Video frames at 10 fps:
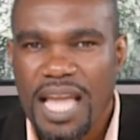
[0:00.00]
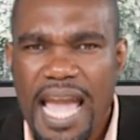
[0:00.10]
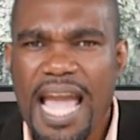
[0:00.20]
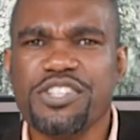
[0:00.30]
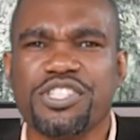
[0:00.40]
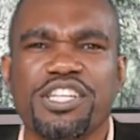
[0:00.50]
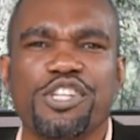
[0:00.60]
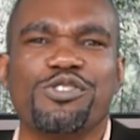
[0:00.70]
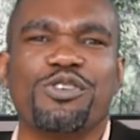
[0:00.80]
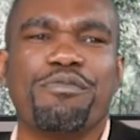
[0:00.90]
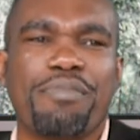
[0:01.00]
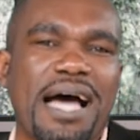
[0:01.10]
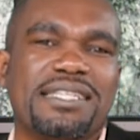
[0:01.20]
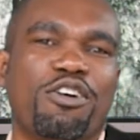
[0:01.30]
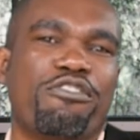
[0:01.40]
Engen is not
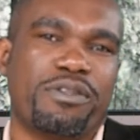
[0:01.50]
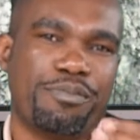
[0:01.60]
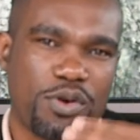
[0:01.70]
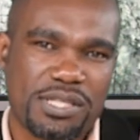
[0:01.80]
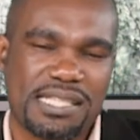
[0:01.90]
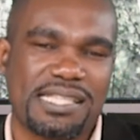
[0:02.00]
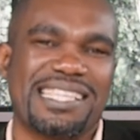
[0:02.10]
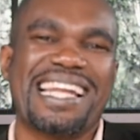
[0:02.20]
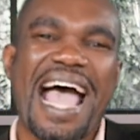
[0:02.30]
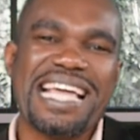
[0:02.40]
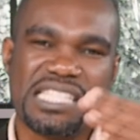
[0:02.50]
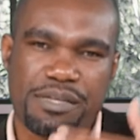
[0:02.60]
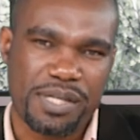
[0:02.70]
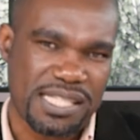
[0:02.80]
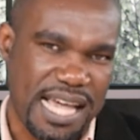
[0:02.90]
party of the processes in
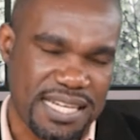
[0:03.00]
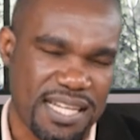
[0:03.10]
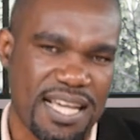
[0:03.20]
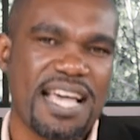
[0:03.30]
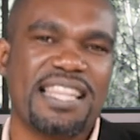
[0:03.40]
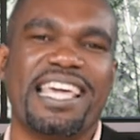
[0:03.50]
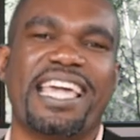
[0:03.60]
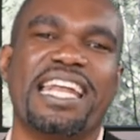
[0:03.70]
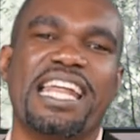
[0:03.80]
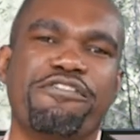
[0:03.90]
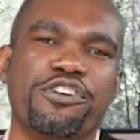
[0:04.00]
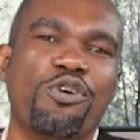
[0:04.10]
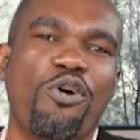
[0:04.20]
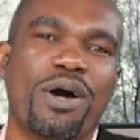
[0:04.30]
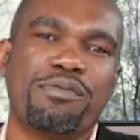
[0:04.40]
IDBZ. They can never
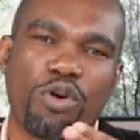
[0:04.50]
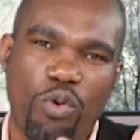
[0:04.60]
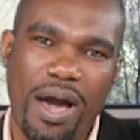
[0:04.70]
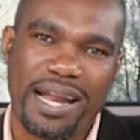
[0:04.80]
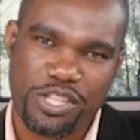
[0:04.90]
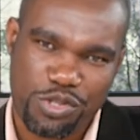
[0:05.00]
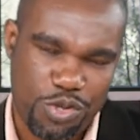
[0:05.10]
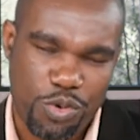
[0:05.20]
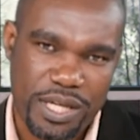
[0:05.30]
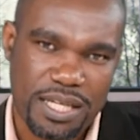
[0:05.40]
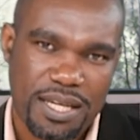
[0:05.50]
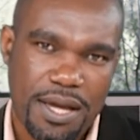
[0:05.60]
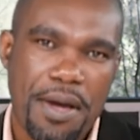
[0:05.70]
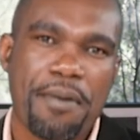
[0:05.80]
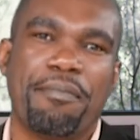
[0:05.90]
know what Mugwara is doing.
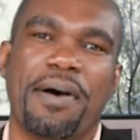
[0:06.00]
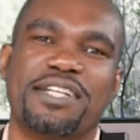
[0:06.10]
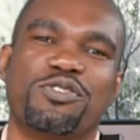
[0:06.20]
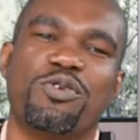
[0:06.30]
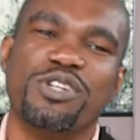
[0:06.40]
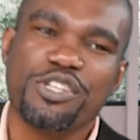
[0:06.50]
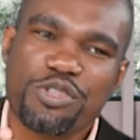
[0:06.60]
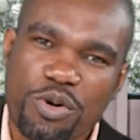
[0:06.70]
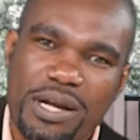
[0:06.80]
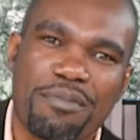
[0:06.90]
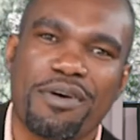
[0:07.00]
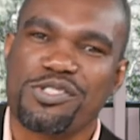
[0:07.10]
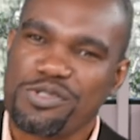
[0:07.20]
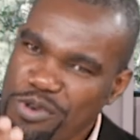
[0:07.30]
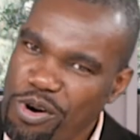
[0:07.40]
But Kundishora
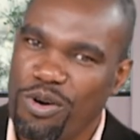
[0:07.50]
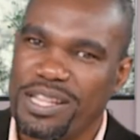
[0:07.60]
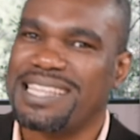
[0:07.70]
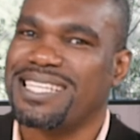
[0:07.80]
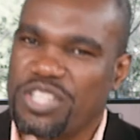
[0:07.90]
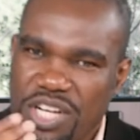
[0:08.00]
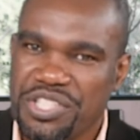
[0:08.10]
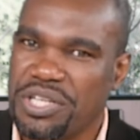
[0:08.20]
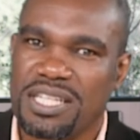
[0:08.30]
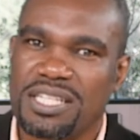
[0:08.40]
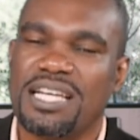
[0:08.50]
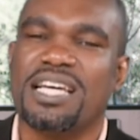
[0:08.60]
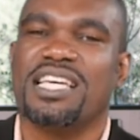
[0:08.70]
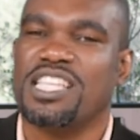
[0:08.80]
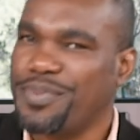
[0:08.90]
must know that the treasurer
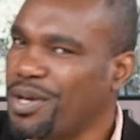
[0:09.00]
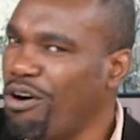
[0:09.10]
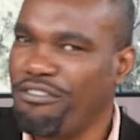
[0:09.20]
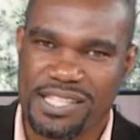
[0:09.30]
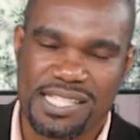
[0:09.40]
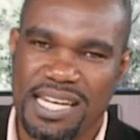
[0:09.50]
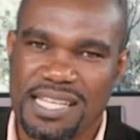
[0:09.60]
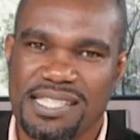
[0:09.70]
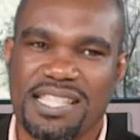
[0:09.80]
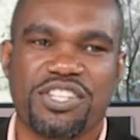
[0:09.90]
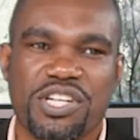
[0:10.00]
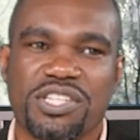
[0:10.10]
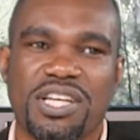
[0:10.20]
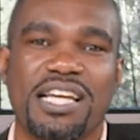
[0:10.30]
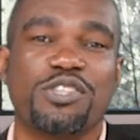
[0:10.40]
is being overzealous. The
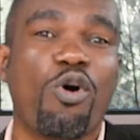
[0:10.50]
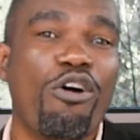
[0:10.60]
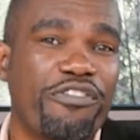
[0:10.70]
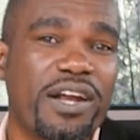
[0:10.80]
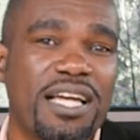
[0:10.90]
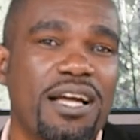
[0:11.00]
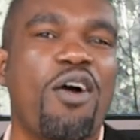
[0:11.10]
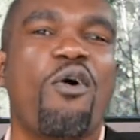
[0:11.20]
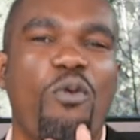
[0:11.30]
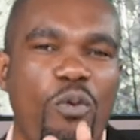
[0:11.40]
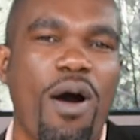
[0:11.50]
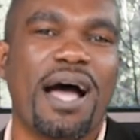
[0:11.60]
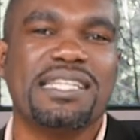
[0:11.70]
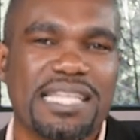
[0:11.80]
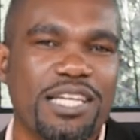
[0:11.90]
treasurer is offering
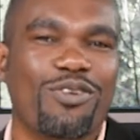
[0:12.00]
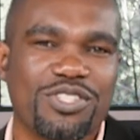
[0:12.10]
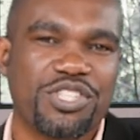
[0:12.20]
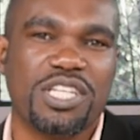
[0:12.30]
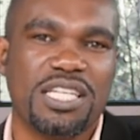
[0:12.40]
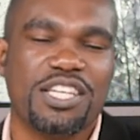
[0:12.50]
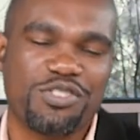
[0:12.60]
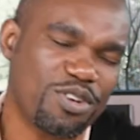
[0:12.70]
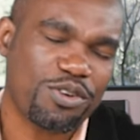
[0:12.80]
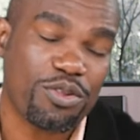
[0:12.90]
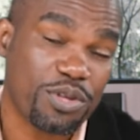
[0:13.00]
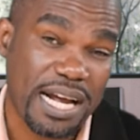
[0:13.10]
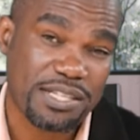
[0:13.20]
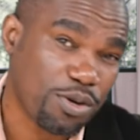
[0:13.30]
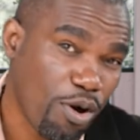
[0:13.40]
what he or she is not
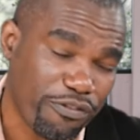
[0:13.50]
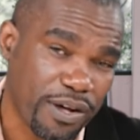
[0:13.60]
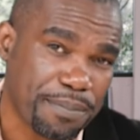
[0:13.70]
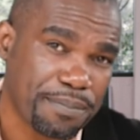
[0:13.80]
authorized to offer.